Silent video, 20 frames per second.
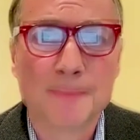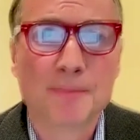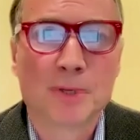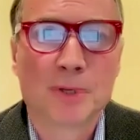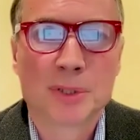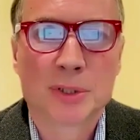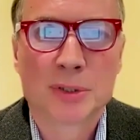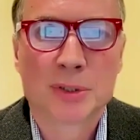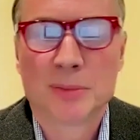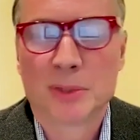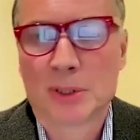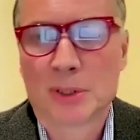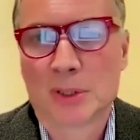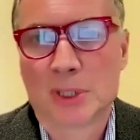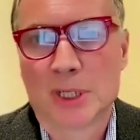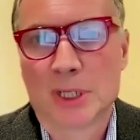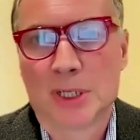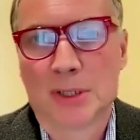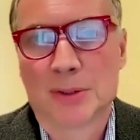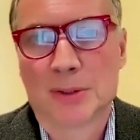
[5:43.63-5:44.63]

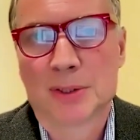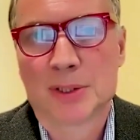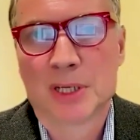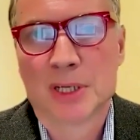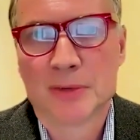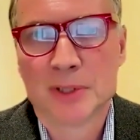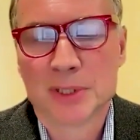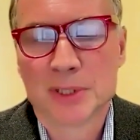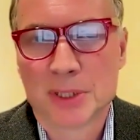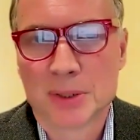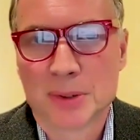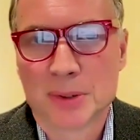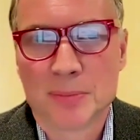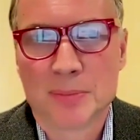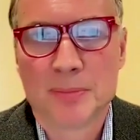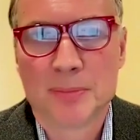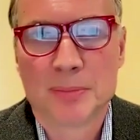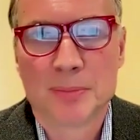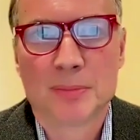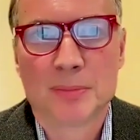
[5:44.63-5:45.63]
Approximately 70
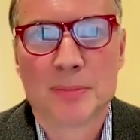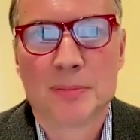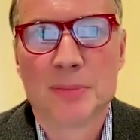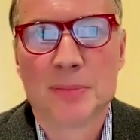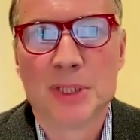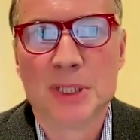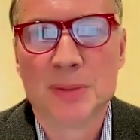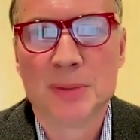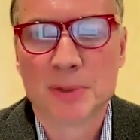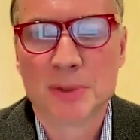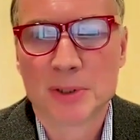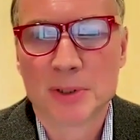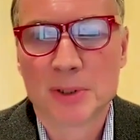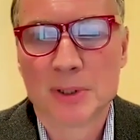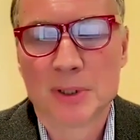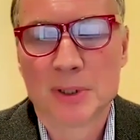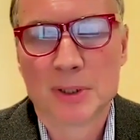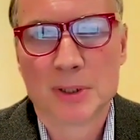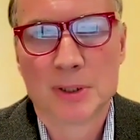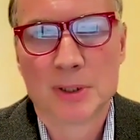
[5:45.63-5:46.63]

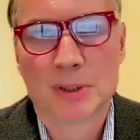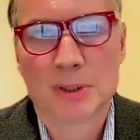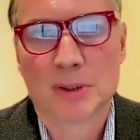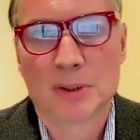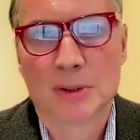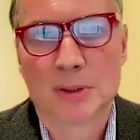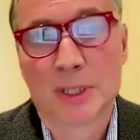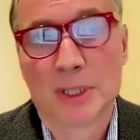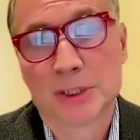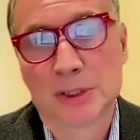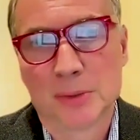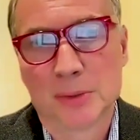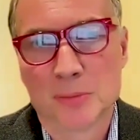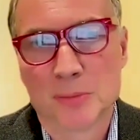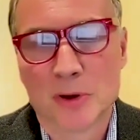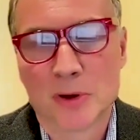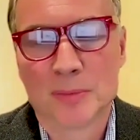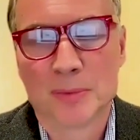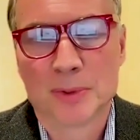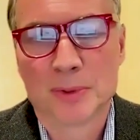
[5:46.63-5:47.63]
people, actually
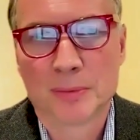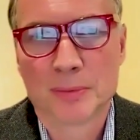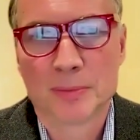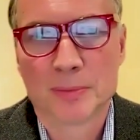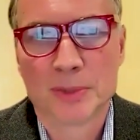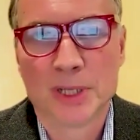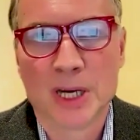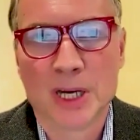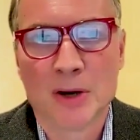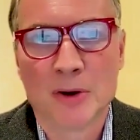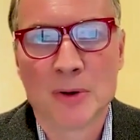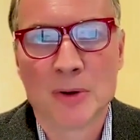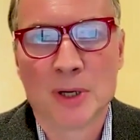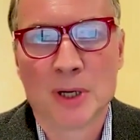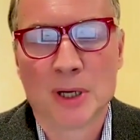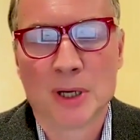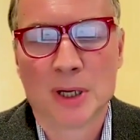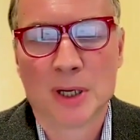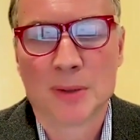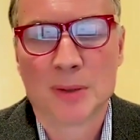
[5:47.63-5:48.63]
more
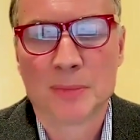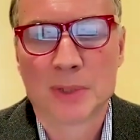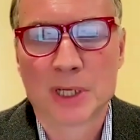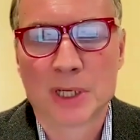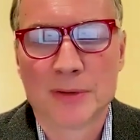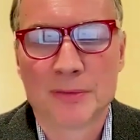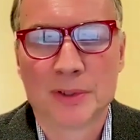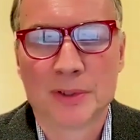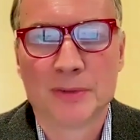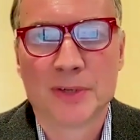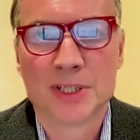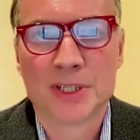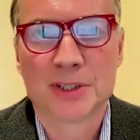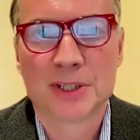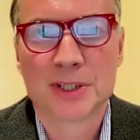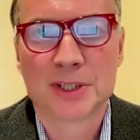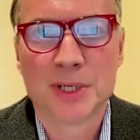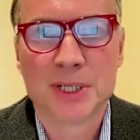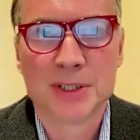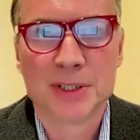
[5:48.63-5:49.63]
now, have
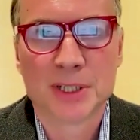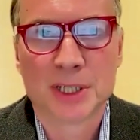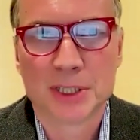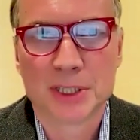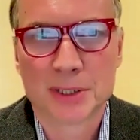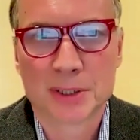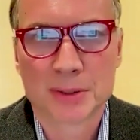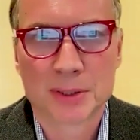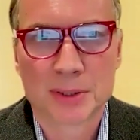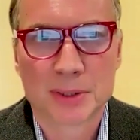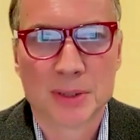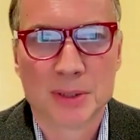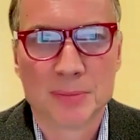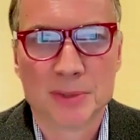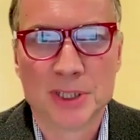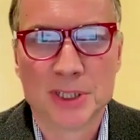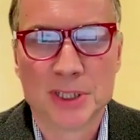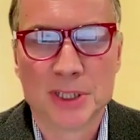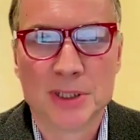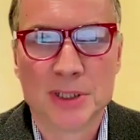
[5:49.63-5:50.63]
advanced degrees such as
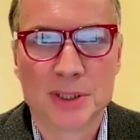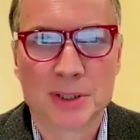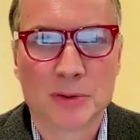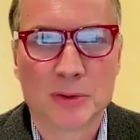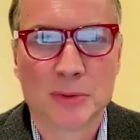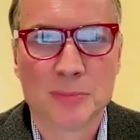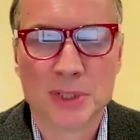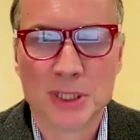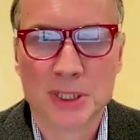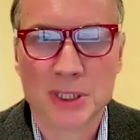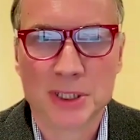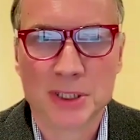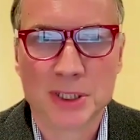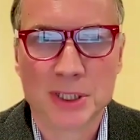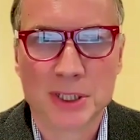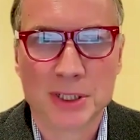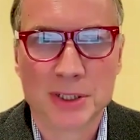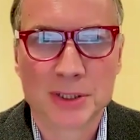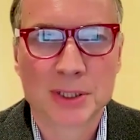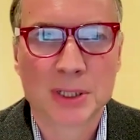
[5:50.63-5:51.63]
MDs or
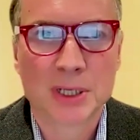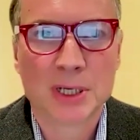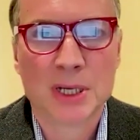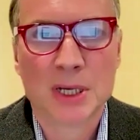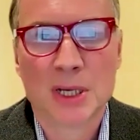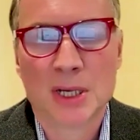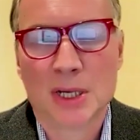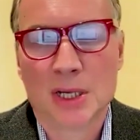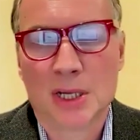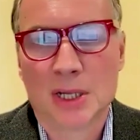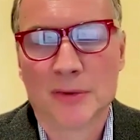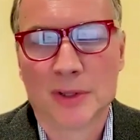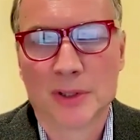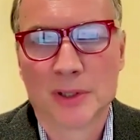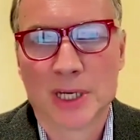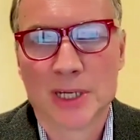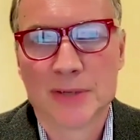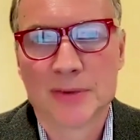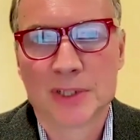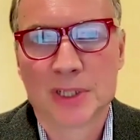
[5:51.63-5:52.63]
PhDs in
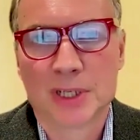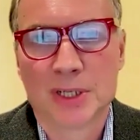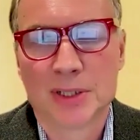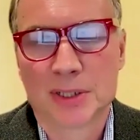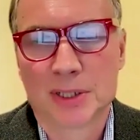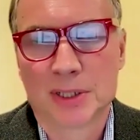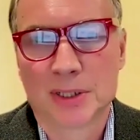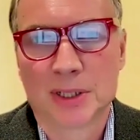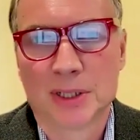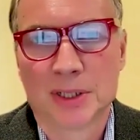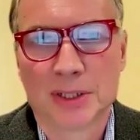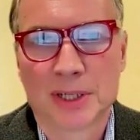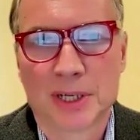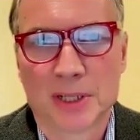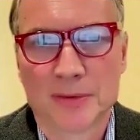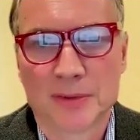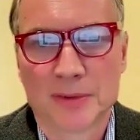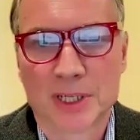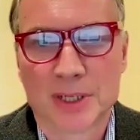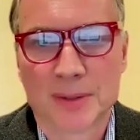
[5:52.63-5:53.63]
the life science and
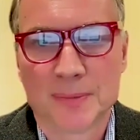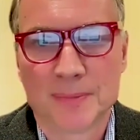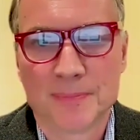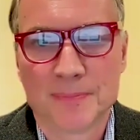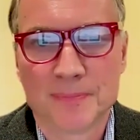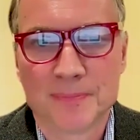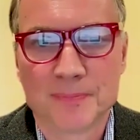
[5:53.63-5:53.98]
healthcare.